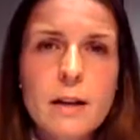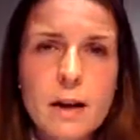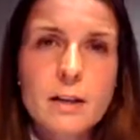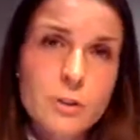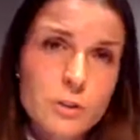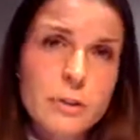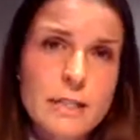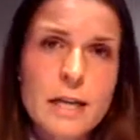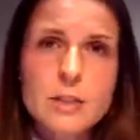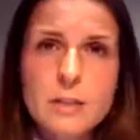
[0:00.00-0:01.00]
uh, short
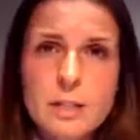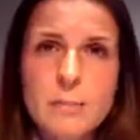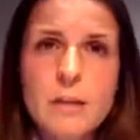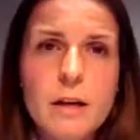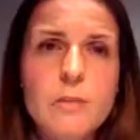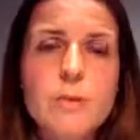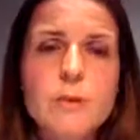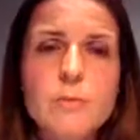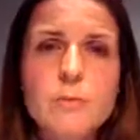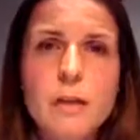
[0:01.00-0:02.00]
stature and some of the other
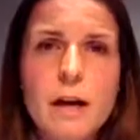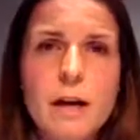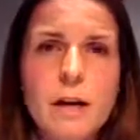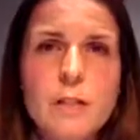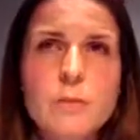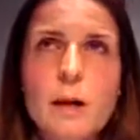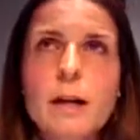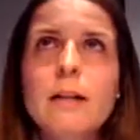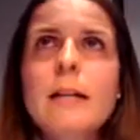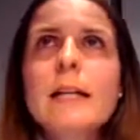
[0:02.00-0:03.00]
ones will, uh, as
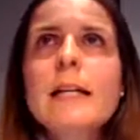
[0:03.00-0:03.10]
well.